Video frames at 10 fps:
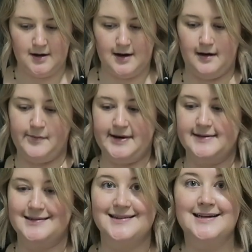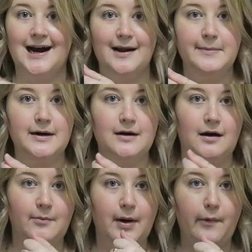Um, I set a timer
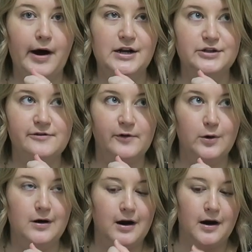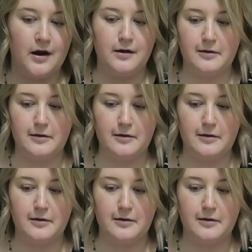on my watch for